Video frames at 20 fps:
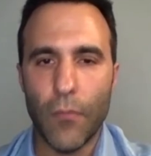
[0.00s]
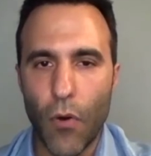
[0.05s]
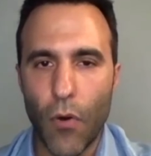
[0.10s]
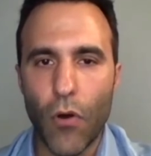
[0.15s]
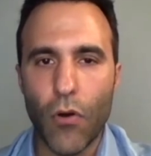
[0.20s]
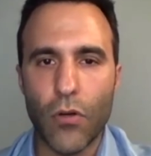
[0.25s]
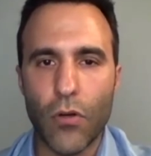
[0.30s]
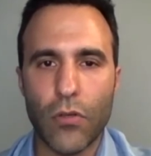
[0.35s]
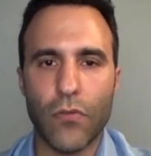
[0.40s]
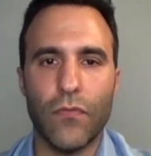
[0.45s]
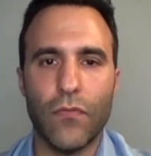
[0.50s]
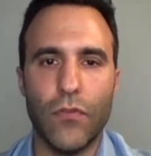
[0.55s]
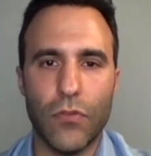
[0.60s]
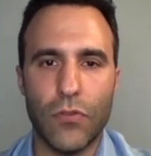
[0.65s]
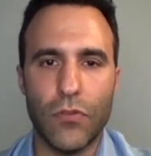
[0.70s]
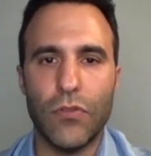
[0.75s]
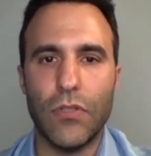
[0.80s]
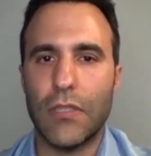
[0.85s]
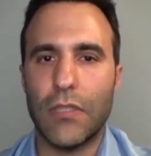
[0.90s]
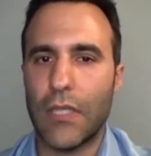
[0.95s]
more
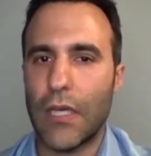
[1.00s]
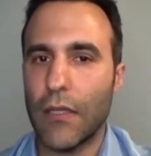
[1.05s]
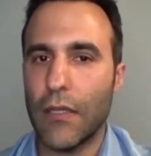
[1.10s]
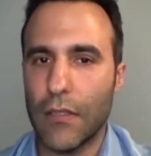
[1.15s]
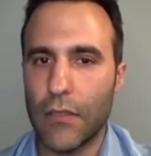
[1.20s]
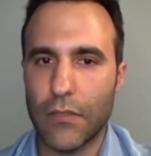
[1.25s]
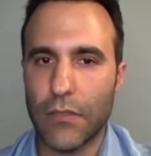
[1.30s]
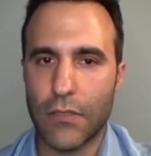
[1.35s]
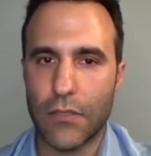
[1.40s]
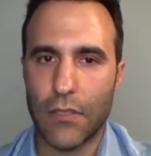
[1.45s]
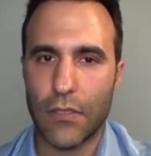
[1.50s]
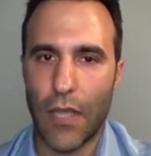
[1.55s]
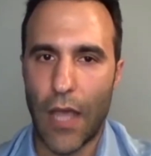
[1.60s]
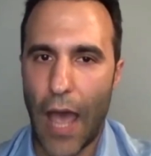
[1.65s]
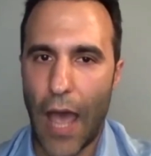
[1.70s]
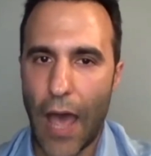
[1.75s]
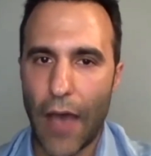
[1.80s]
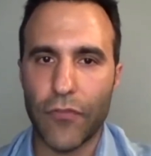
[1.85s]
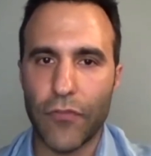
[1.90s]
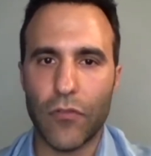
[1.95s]
food retailers
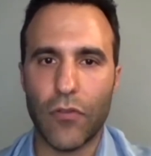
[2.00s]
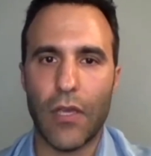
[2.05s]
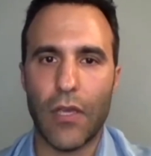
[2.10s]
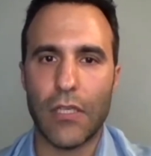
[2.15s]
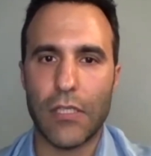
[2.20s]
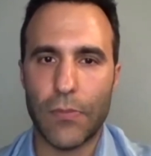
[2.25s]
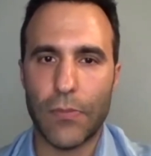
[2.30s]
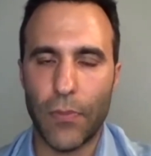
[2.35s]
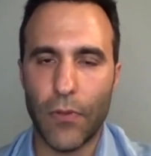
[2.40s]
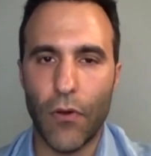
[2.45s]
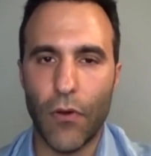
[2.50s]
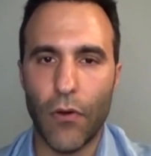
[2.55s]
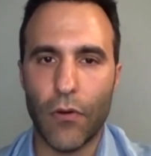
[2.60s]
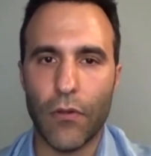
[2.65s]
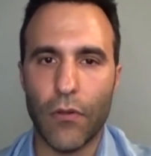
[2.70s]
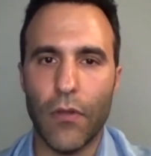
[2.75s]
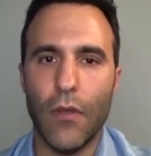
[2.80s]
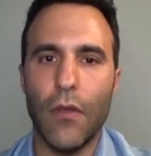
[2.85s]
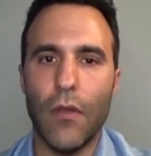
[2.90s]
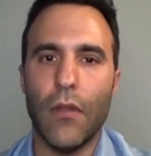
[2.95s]
have to explore
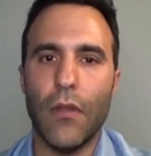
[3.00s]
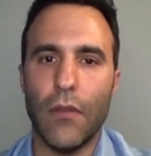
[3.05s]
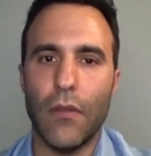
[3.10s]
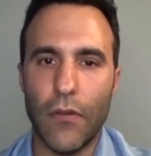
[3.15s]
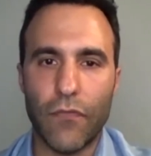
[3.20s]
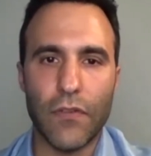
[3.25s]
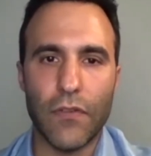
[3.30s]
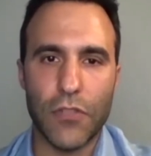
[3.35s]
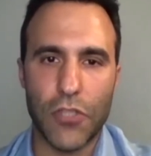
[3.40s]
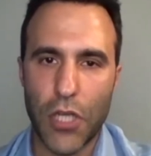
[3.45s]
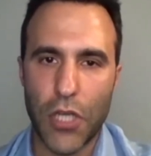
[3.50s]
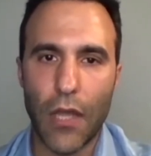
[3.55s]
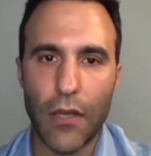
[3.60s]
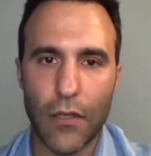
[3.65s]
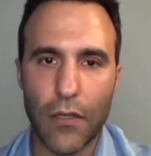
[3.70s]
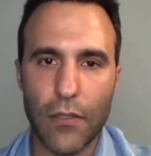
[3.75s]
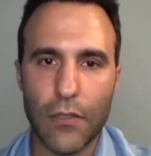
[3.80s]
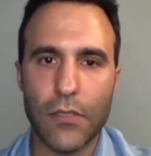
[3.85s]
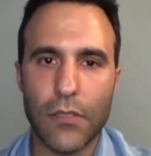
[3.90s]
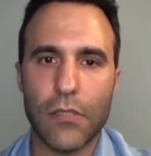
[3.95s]
different
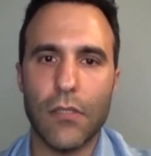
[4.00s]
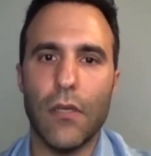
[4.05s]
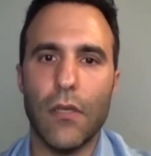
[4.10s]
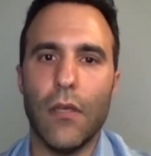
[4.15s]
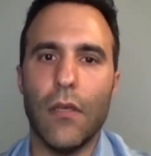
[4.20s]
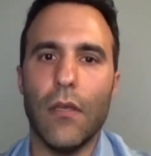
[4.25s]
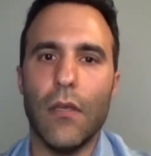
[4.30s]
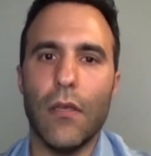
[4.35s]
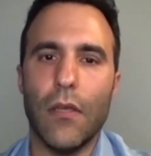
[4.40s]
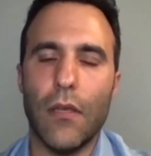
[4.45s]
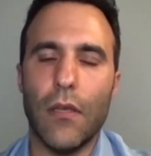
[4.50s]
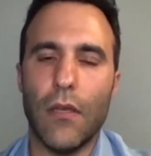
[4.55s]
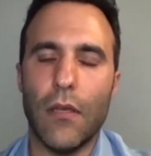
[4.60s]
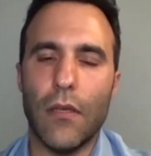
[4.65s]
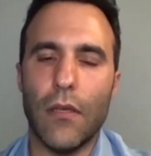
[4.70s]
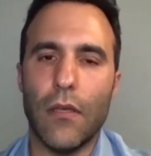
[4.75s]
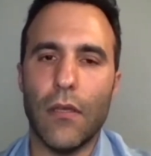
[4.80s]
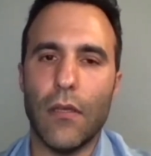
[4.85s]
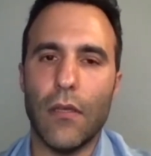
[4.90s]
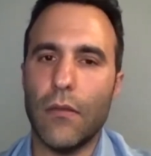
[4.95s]
channels,
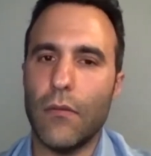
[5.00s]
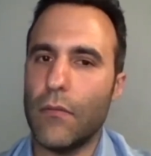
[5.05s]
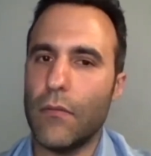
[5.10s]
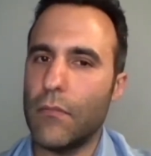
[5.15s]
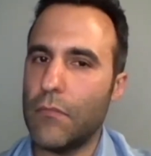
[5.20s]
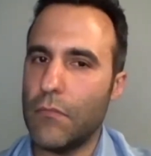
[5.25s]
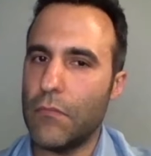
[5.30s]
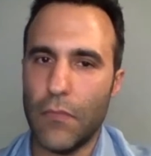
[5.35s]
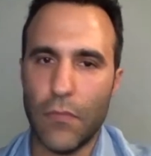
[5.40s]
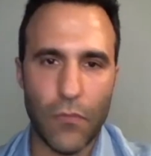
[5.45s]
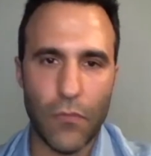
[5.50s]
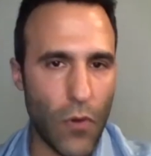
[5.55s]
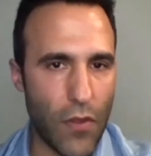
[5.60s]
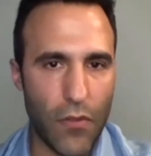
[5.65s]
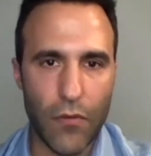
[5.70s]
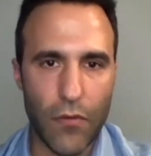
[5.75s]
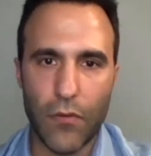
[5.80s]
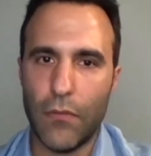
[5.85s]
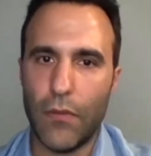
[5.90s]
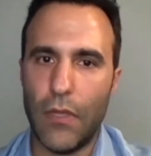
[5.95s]

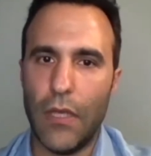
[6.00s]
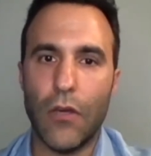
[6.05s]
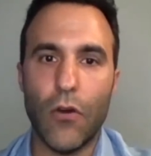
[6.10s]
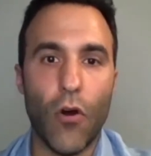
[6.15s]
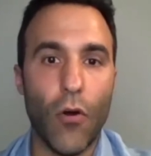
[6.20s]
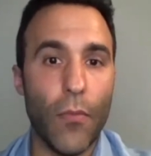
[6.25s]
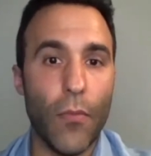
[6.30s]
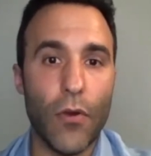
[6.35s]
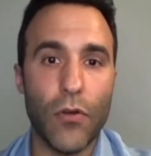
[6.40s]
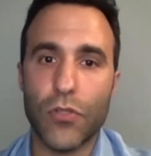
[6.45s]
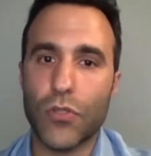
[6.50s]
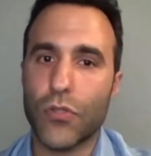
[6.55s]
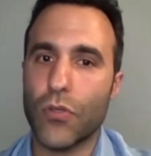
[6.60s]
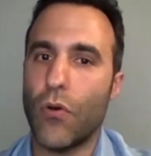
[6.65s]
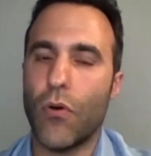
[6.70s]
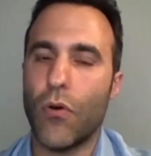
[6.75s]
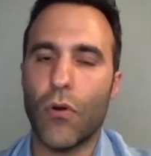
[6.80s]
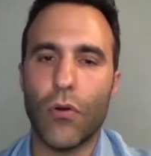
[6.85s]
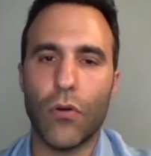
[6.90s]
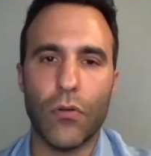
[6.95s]
whether e-commerce
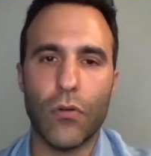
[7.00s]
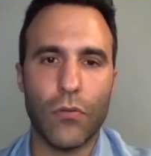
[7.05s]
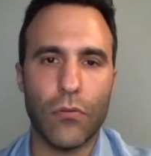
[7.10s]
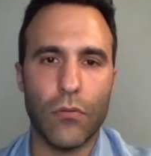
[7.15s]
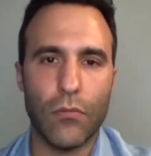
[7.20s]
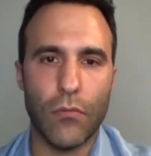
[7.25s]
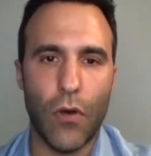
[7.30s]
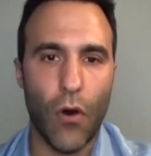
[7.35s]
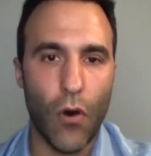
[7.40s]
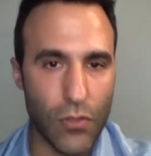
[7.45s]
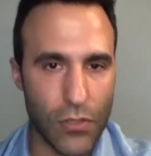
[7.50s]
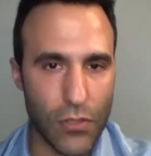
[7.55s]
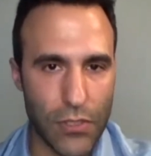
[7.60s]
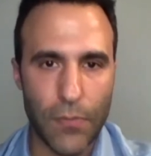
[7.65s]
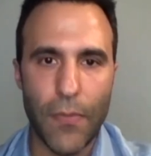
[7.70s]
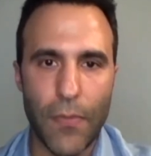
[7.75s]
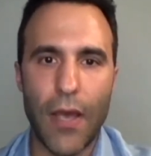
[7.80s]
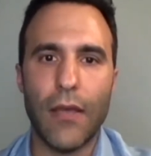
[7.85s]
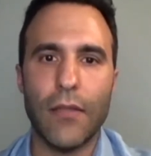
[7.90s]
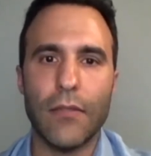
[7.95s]
or
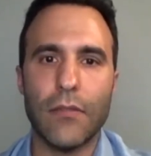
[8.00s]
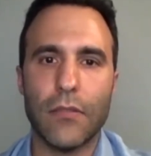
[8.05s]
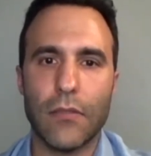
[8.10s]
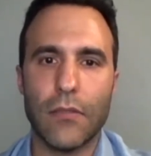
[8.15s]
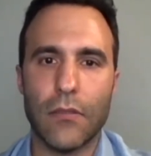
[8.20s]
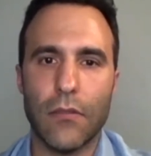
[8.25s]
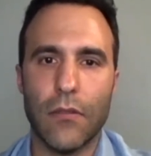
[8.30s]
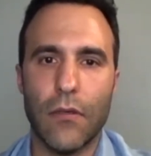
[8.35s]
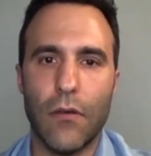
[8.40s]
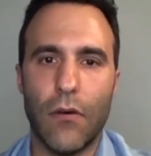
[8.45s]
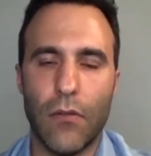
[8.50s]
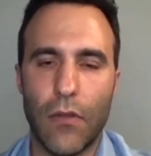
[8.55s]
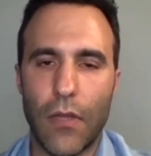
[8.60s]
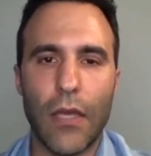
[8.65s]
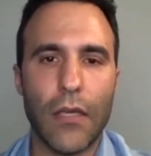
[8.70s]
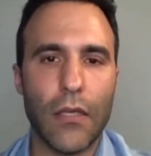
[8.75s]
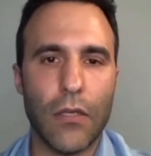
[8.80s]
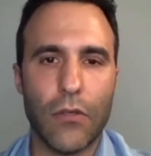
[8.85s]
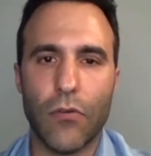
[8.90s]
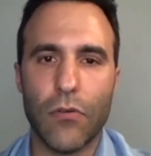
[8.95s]
on-demand
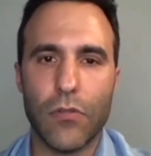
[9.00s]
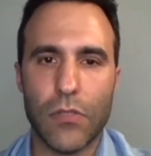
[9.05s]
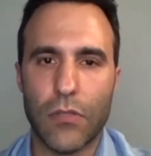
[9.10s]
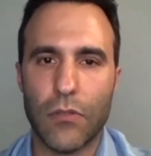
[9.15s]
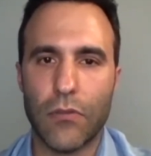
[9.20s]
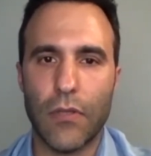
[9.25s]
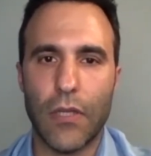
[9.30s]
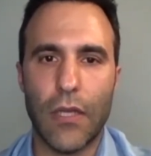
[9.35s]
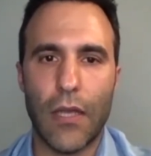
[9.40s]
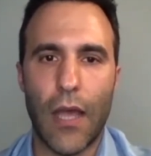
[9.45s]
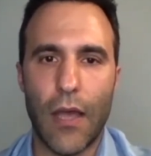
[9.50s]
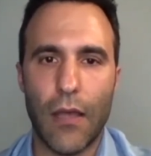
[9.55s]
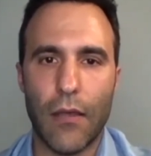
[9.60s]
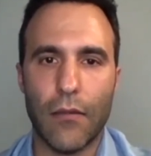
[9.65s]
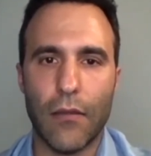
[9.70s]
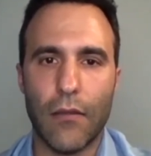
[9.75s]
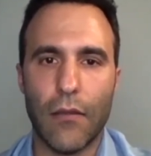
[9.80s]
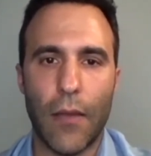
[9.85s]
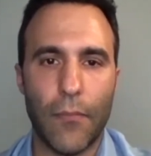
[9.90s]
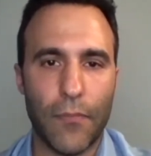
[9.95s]
online grocery
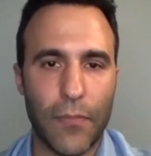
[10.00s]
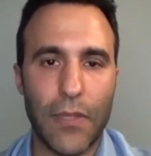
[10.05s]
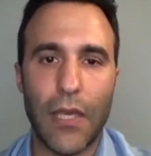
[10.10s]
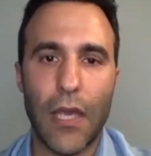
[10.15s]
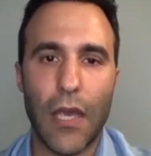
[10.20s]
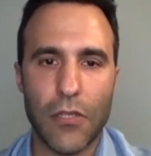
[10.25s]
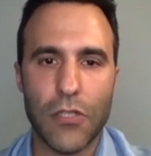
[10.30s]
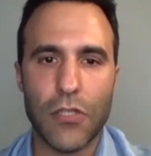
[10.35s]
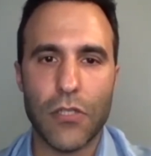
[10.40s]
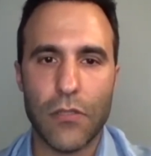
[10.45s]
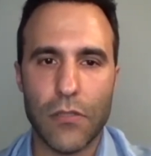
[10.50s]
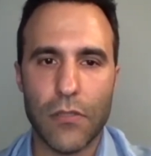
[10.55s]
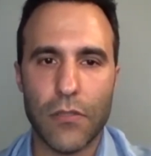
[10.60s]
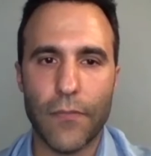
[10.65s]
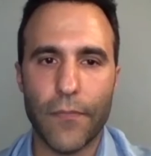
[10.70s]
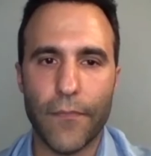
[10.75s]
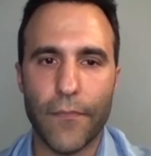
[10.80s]
applications.